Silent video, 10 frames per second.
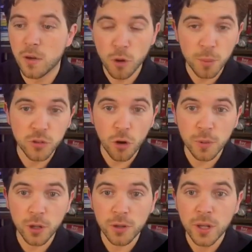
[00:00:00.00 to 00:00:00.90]
From a
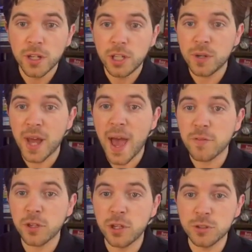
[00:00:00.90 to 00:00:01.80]
terminal, you would have
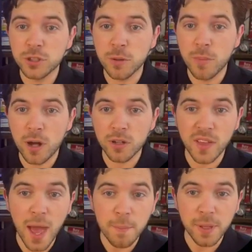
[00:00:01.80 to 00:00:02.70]
to use the command
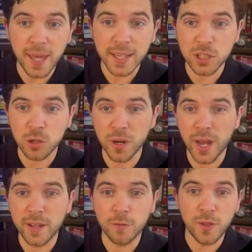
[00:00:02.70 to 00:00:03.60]
npx
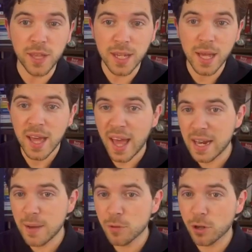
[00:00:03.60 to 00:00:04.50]
create Vite, and
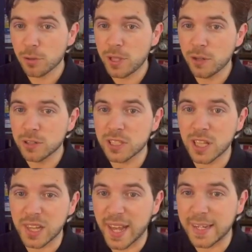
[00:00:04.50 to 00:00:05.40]
then we're going to be using the
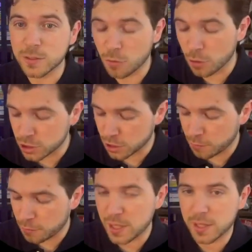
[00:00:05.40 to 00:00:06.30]
latest version of
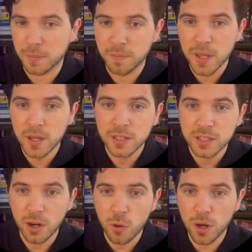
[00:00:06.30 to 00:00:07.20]
Vite.
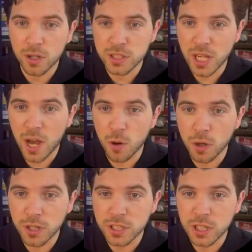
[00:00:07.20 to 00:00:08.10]
So once I
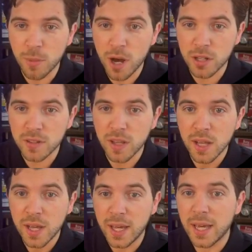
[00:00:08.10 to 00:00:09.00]
run this command,
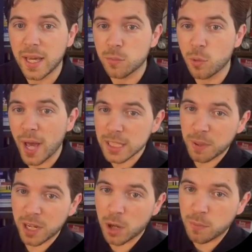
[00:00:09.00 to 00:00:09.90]
it will ask me
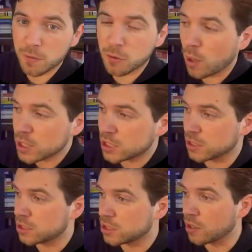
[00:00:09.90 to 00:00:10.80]
a couple of questions.
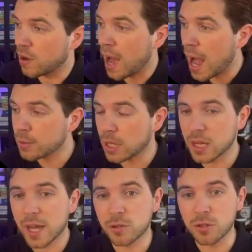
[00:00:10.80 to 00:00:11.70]
So how would I
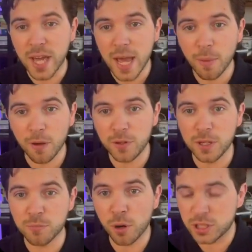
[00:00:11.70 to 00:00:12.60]
like to name my
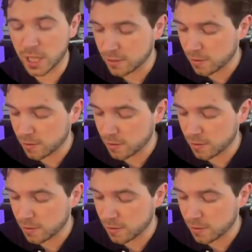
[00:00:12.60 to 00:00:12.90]
Vite project?